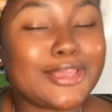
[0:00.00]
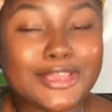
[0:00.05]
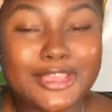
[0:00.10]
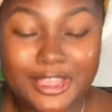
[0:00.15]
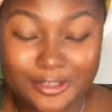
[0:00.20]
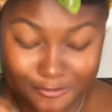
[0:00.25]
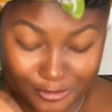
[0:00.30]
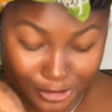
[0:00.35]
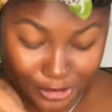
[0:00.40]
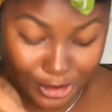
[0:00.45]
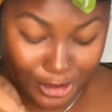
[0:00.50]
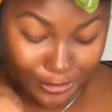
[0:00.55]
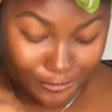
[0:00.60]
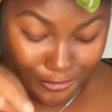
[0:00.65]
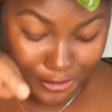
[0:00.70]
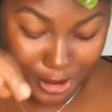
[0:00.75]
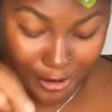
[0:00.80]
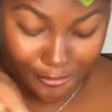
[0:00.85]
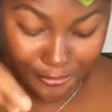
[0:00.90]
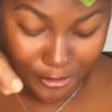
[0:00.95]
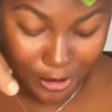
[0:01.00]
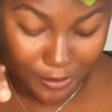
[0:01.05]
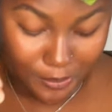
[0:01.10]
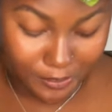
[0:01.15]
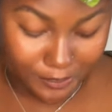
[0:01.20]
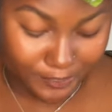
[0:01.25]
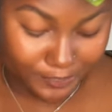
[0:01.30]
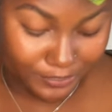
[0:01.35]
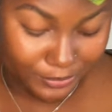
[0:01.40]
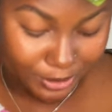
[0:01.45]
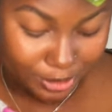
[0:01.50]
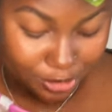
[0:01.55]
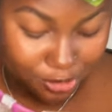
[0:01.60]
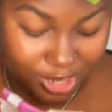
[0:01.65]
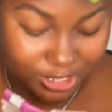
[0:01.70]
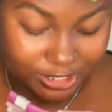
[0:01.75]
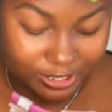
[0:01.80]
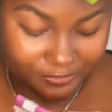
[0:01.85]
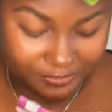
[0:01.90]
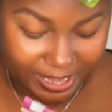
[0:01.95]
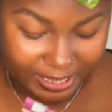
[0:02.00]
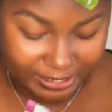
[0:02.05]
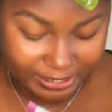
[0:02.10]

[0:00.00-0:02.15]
if you're from Cross River